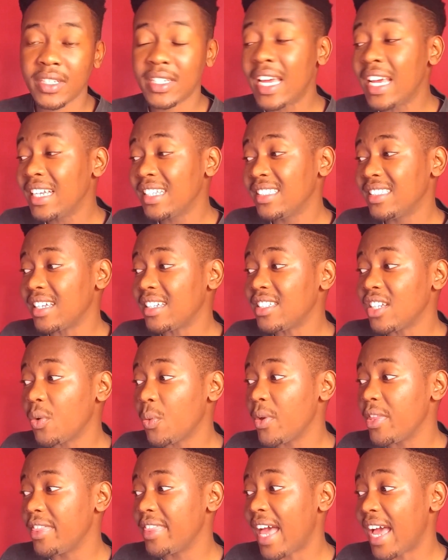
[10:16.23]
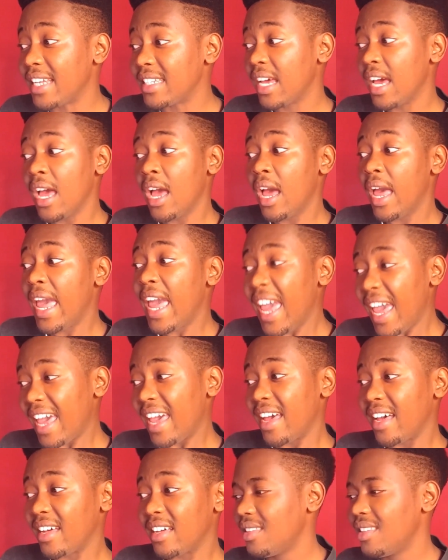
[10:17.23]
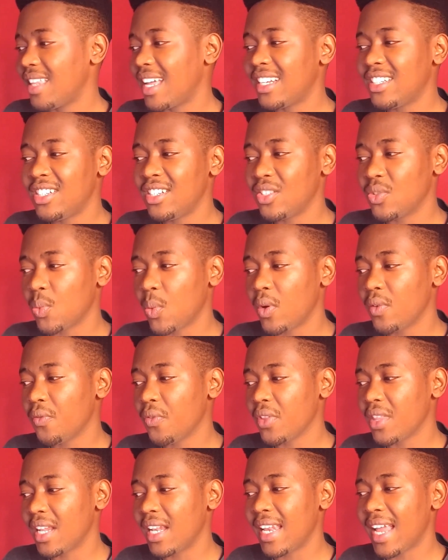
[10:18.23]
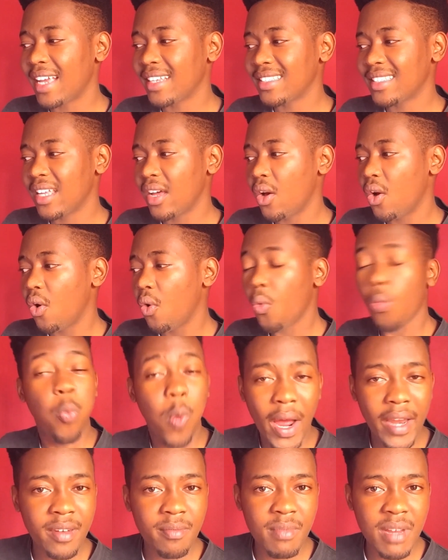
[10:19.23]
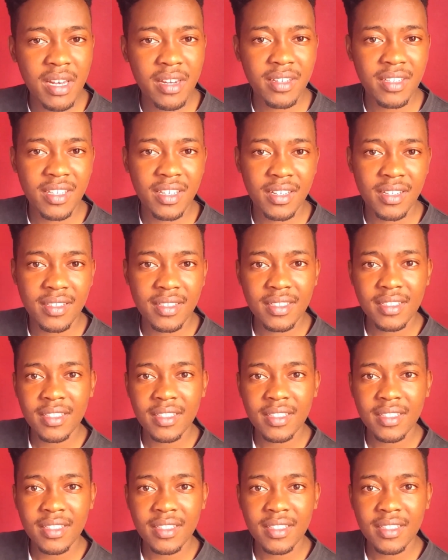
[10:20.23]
starting with that hair that she's worn for the last 1 million years.